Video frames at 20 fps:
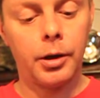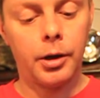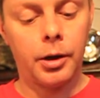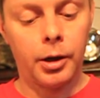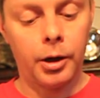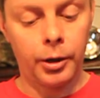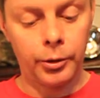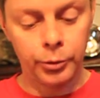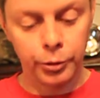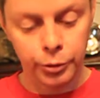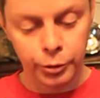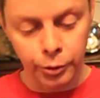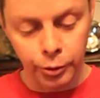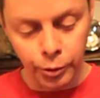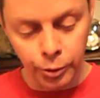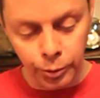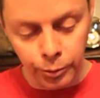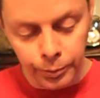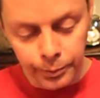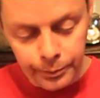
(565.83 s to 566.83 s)
I was
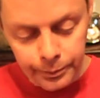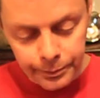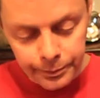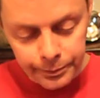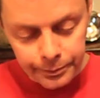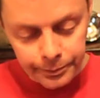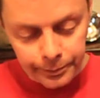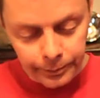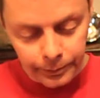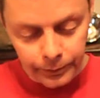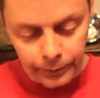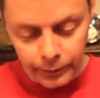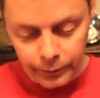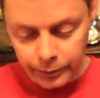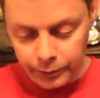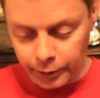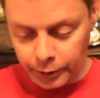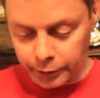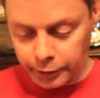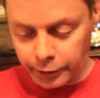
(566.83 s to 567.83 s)
told
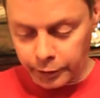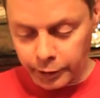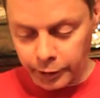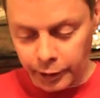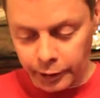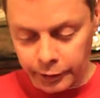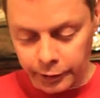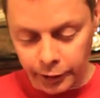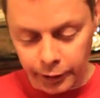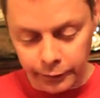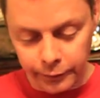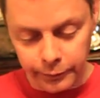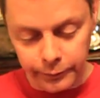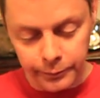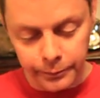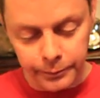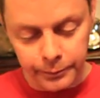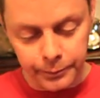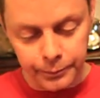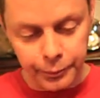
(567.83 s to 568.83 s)
that they got that
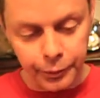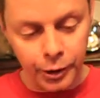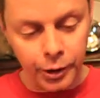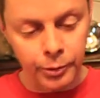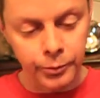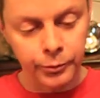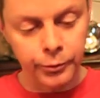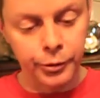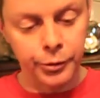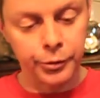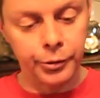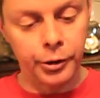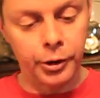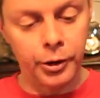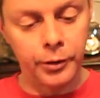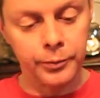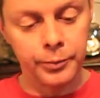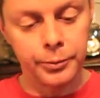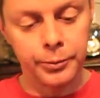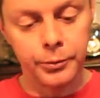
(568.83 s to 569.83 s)
problem
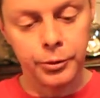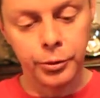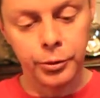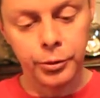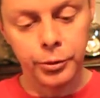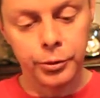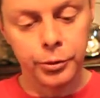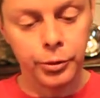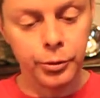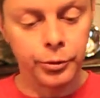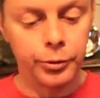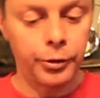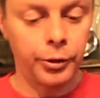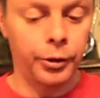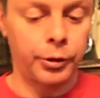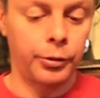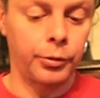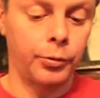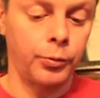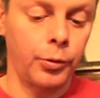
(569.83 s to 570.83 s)
resolved due to 2
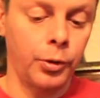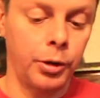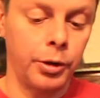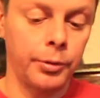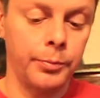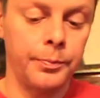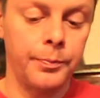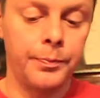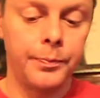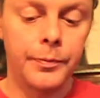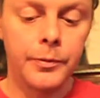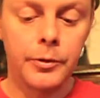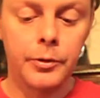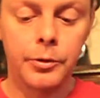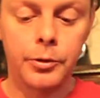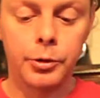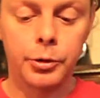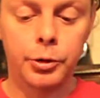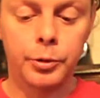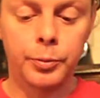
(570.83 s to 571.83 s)
things. One,
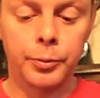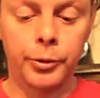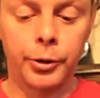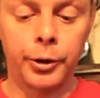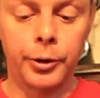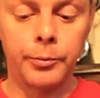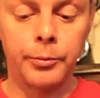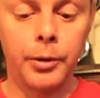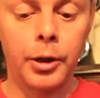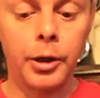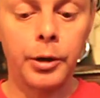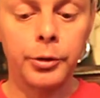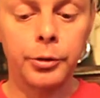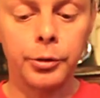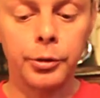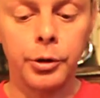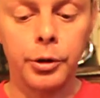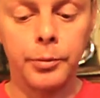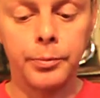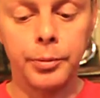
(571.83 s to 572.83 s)
this spring, mine's
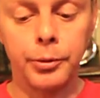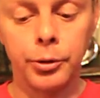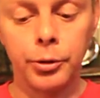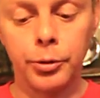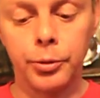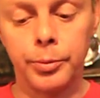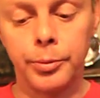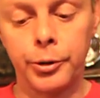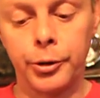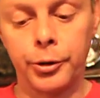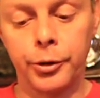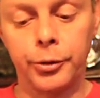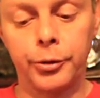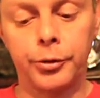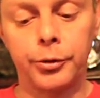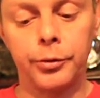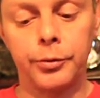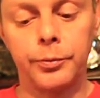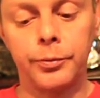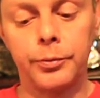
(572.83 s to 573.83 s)
not blue because
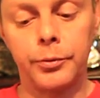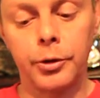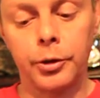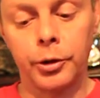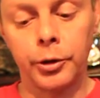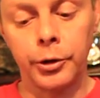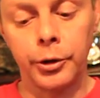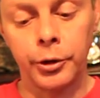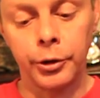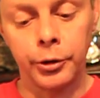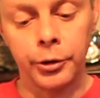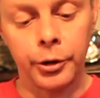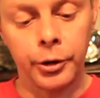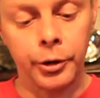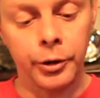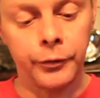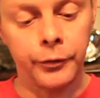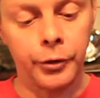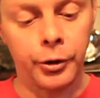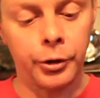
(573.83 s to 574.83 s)
of the cleaning that
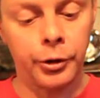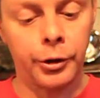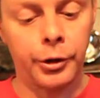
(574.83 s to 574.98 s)
I've done.